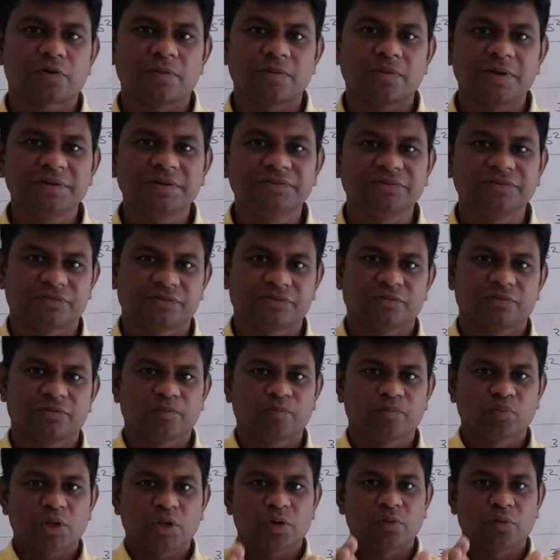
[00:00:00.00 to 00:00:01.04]
problems,
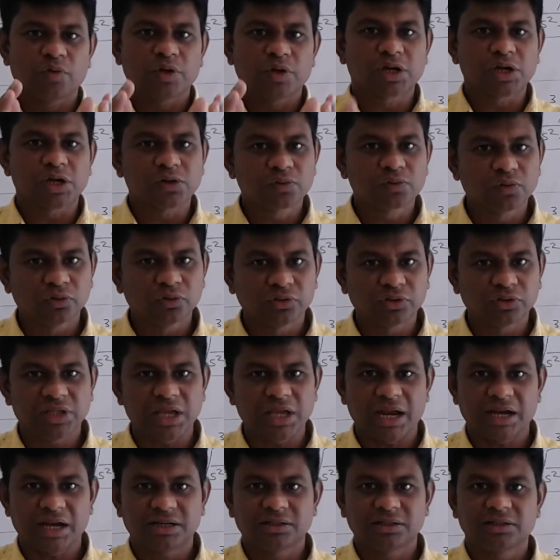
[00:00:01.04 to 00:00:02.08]
we conclude
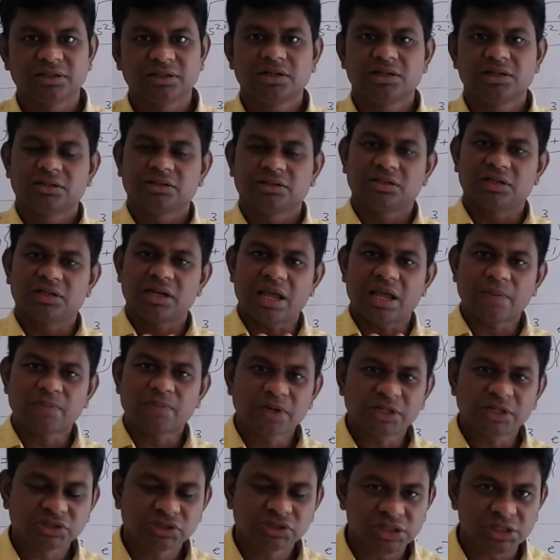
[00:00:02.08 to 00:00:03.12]
that the
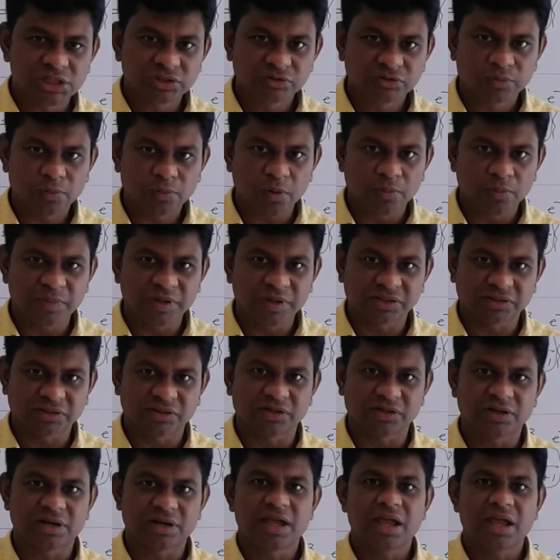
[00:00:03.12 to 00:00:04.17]
Laplace transform
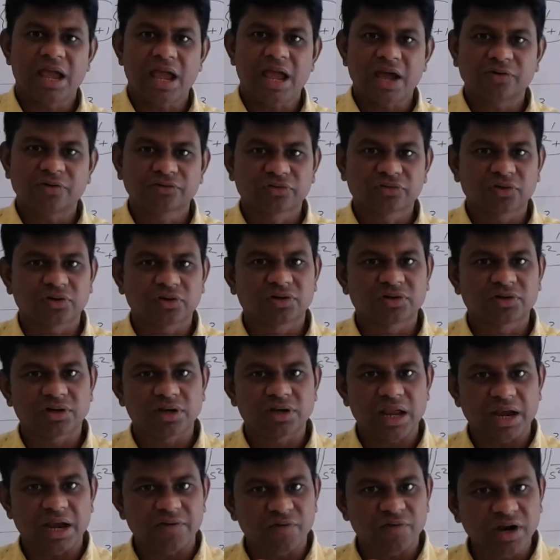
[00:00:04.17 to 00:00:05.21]
method have
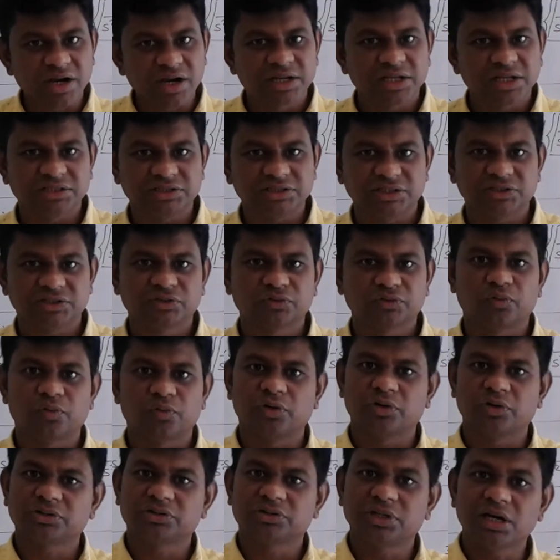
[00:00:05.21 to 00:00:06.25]
certain advantages
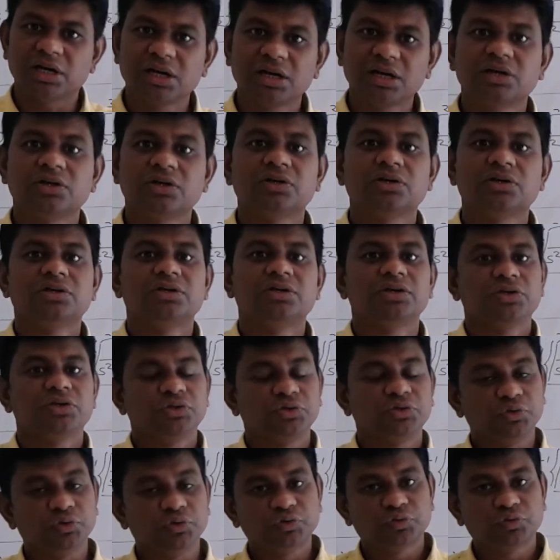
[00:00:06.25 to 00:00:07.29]
over the
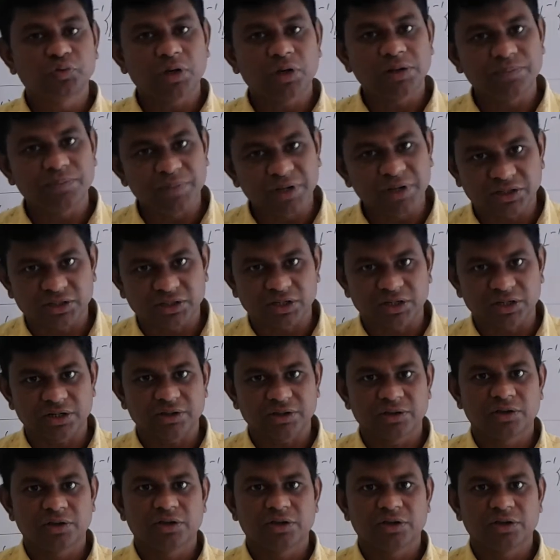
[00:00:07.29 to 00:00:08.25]
usual method,